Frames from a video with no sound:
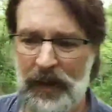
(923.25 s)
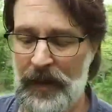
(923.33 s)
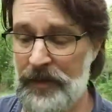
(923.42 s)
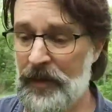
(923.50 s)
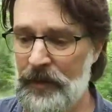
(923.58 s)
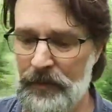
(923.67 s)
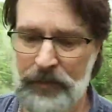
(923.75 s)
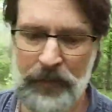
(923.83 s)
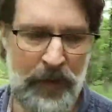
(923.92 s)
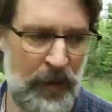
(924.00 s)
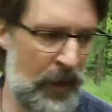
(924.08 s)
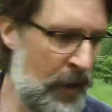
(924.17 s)
as in
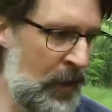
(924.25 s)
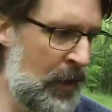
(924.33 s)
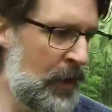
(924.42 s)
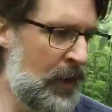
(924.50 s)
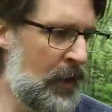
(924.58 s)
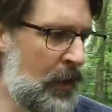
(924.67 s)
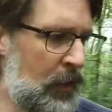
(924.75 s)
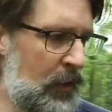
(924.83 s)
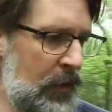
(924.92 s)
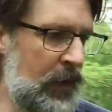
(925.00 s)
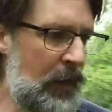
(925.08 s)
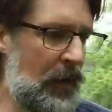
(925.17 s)

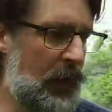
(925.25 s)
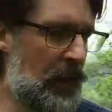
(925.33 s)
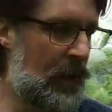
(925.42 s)
only